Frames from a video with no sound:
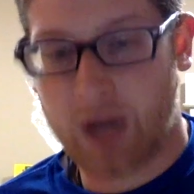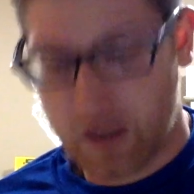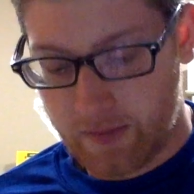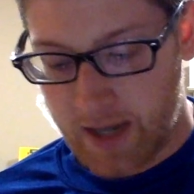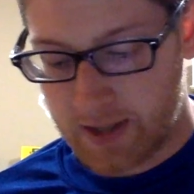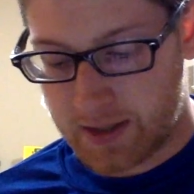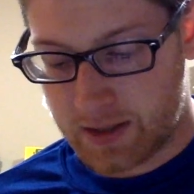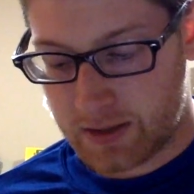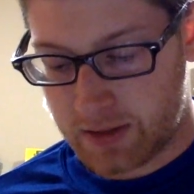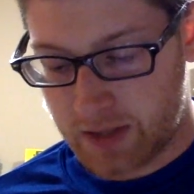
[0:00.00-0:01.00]
are my
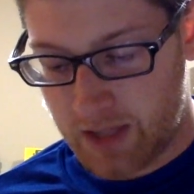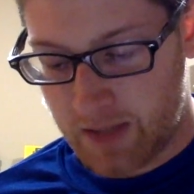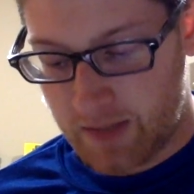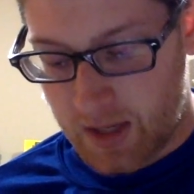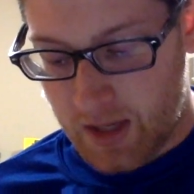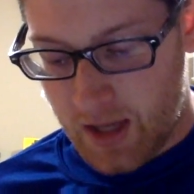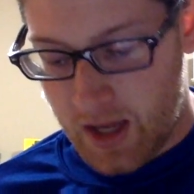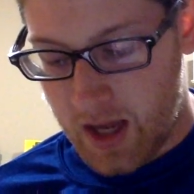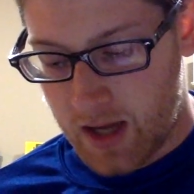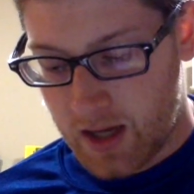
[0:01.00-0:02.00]
sister's team.
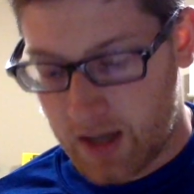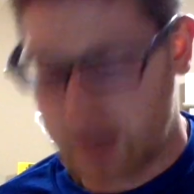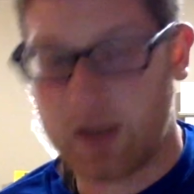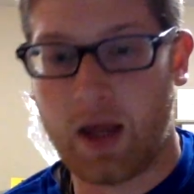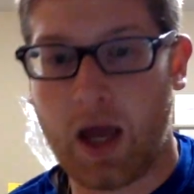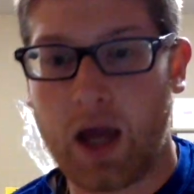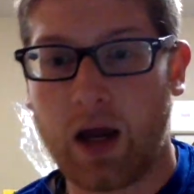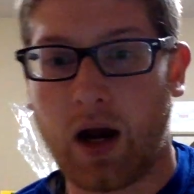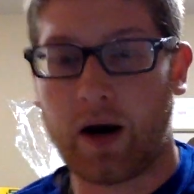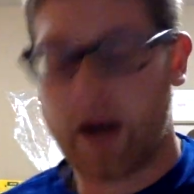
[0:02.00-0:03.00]
And
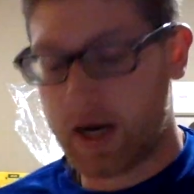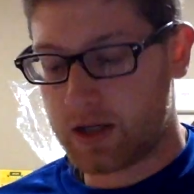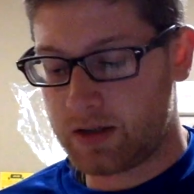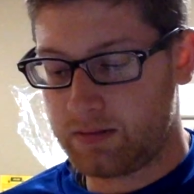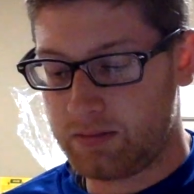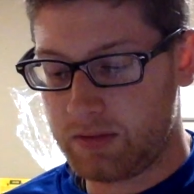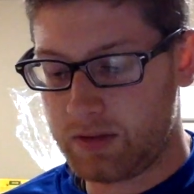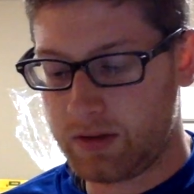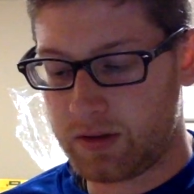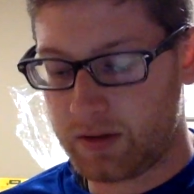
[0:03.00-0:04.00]
they are actually,
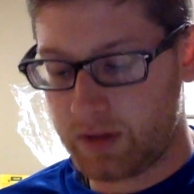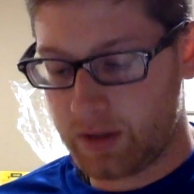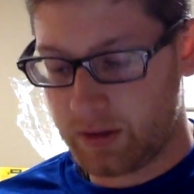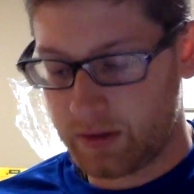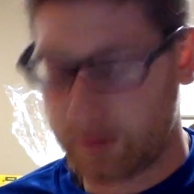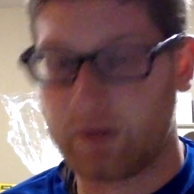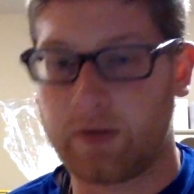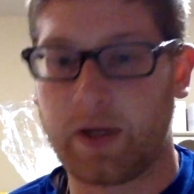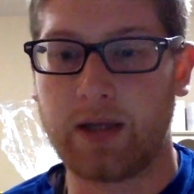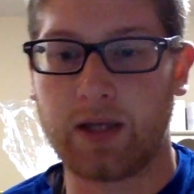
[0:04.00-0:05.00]

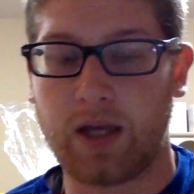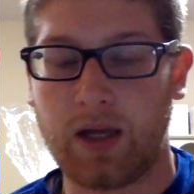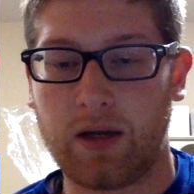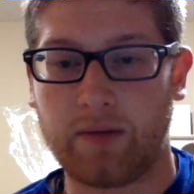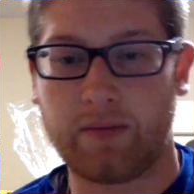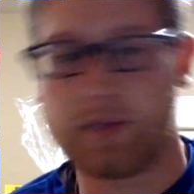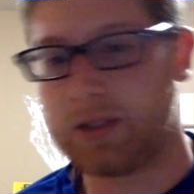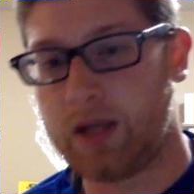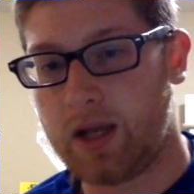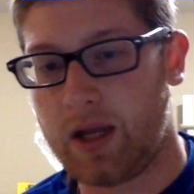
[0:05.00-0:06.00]
Case Keenum
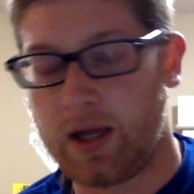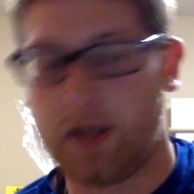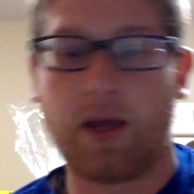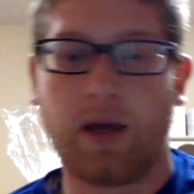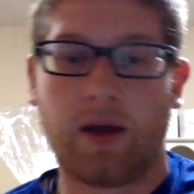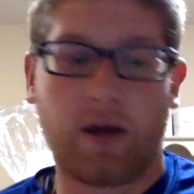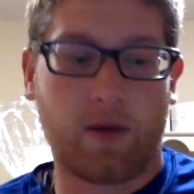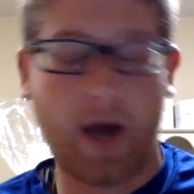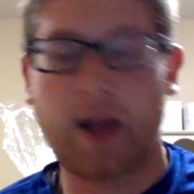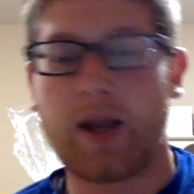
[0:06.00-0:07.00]
is an idiot.
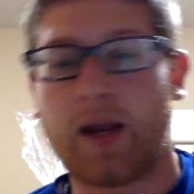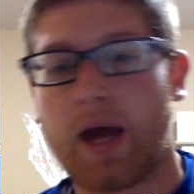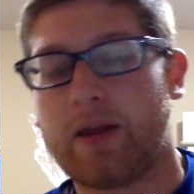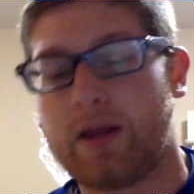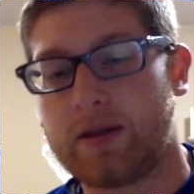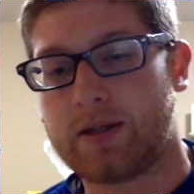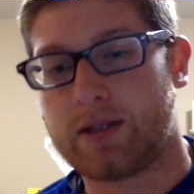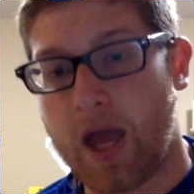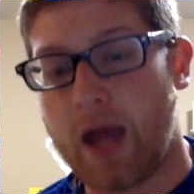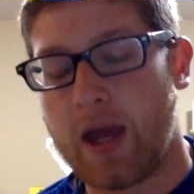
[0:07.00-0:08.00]
Why did he not
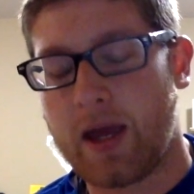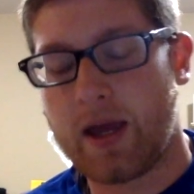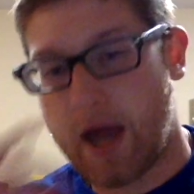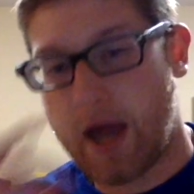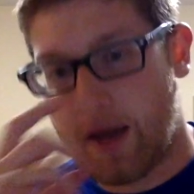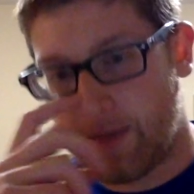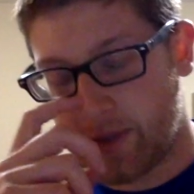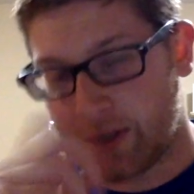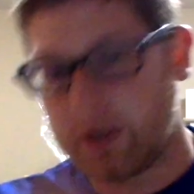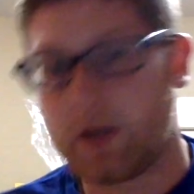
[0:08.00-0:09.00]
stay at
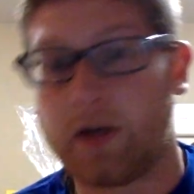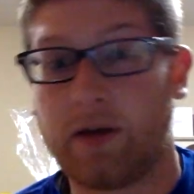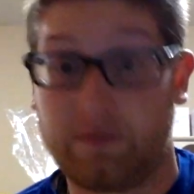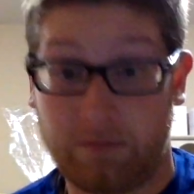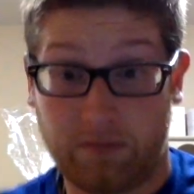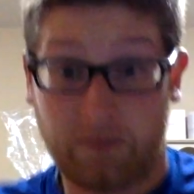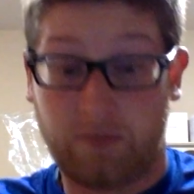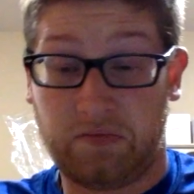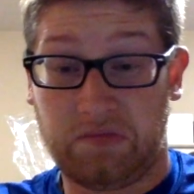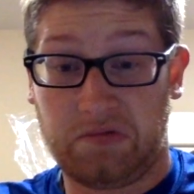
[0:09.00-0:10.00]
Minnesota?
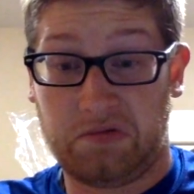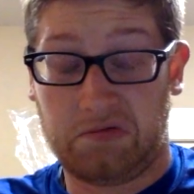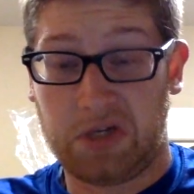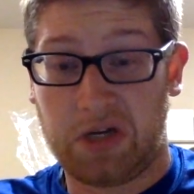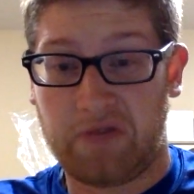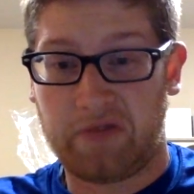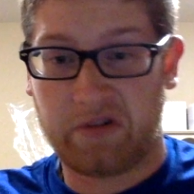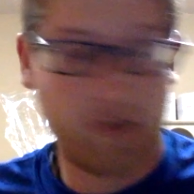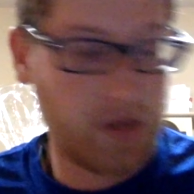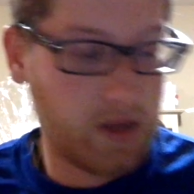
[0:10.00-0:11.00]

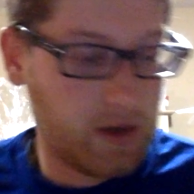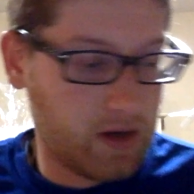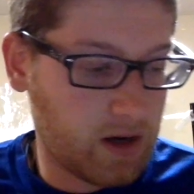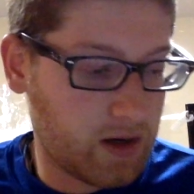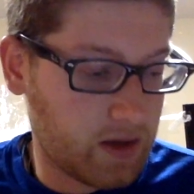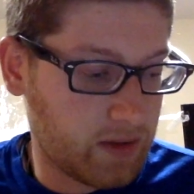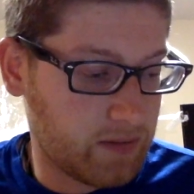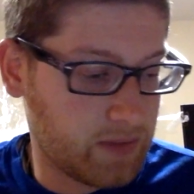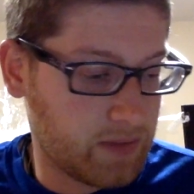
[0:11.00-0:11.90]
Whatever. The